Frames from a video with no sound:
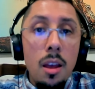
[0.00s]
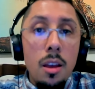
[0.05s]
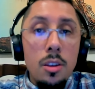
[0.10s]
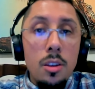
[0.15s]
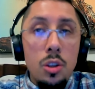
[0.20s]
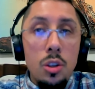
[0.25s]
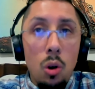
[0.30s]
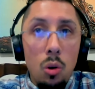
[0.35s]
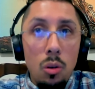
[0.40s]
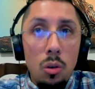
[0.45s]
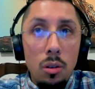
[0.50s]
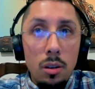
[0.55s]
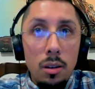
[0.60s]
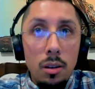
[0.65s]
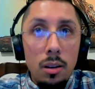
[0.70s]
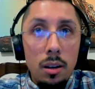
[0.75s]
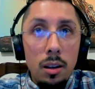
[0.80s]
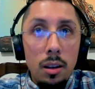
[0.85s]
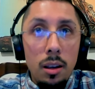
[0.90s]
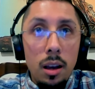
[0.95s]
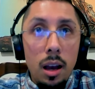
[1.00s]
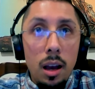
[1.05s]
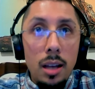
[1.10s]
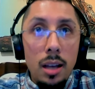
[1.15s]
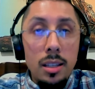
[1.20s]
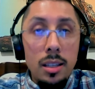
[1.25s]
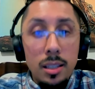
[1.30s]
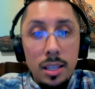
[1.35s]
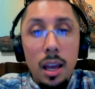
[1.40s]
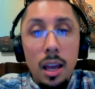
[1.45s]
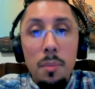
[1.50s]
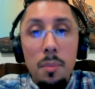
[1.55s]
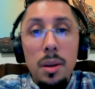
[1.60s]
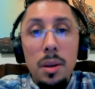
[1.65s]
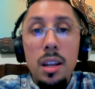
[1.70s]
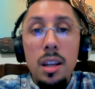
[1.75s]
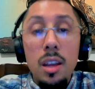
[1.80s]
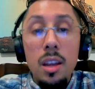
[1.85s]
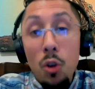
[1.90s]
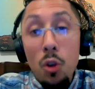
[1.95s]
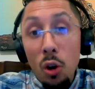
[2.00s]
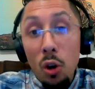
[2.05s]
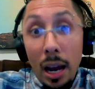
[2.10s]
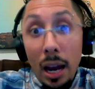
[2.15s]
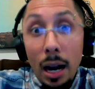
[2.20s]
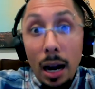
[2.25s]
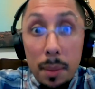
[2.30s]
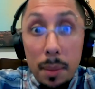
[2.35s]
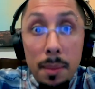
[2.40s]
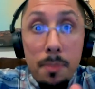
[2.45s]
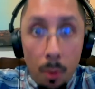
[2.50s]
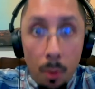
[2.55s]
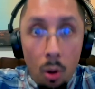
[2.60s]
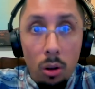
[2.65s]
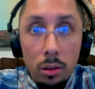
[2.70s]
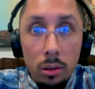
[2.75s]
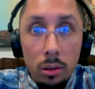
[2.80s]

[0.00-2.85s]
So as I said, I mean, if you're gonna be bold,